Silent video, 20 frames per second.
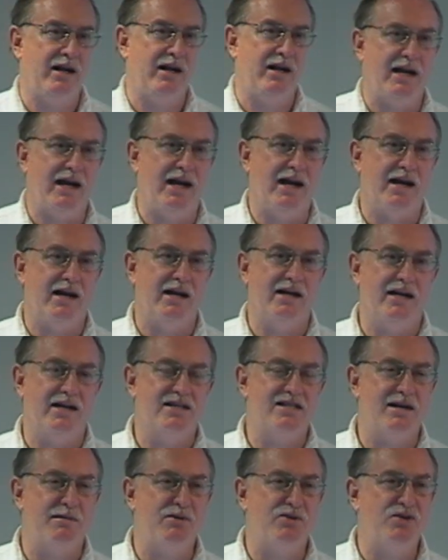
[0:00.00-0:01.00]
And in
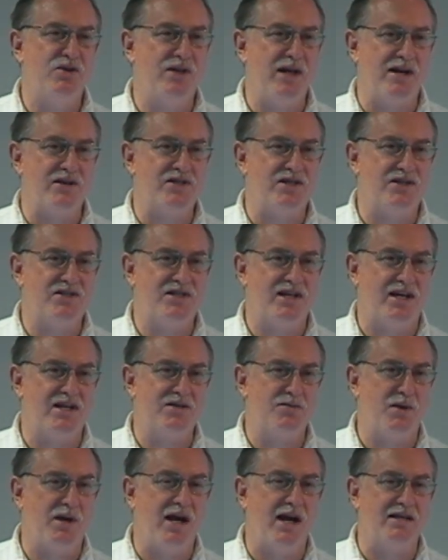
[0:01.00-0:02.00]
summer two thousand
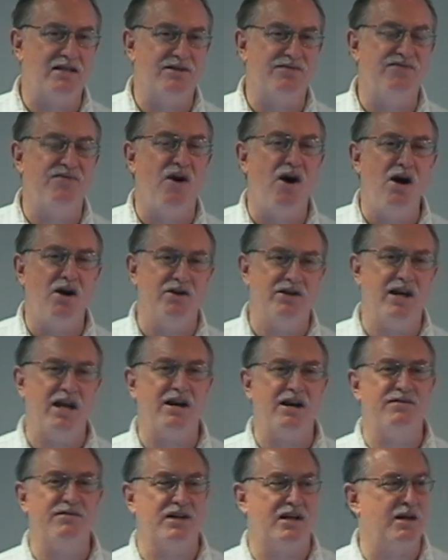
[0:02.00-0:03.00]
six, we got to fall. None
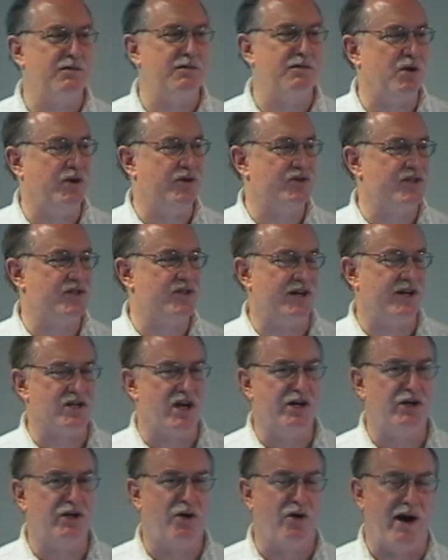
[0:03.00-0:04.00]
of the computer science
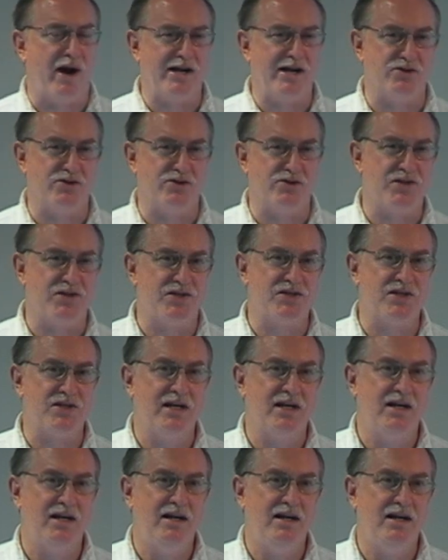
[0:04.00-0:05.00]
undergraduates
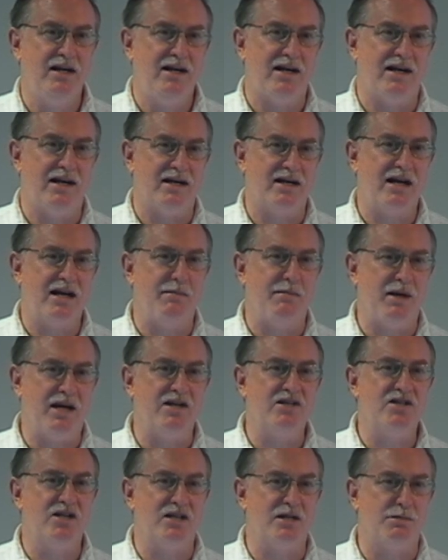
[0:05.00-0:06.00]
uh, coming
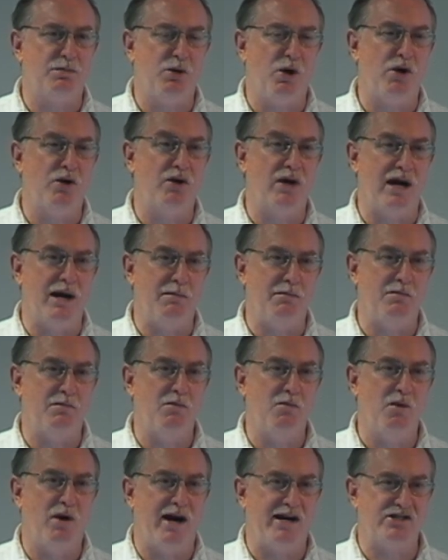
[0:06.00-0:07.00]
into the program
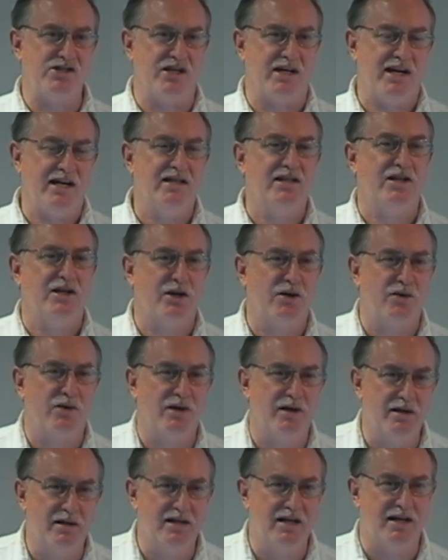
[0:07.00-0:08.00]
were actually in the,
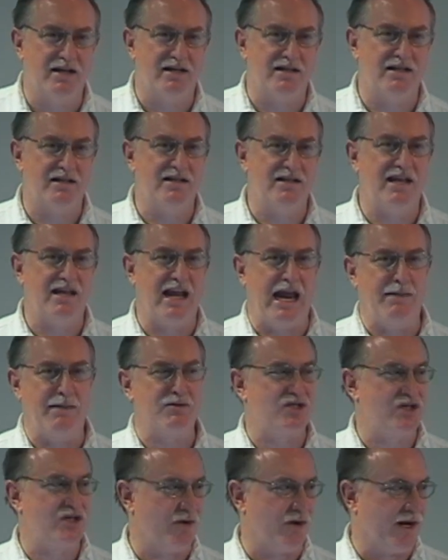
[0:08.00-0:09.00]
the, the games
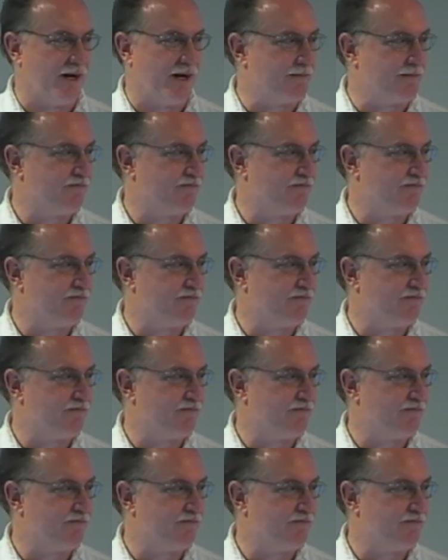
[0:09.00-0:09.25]
degree.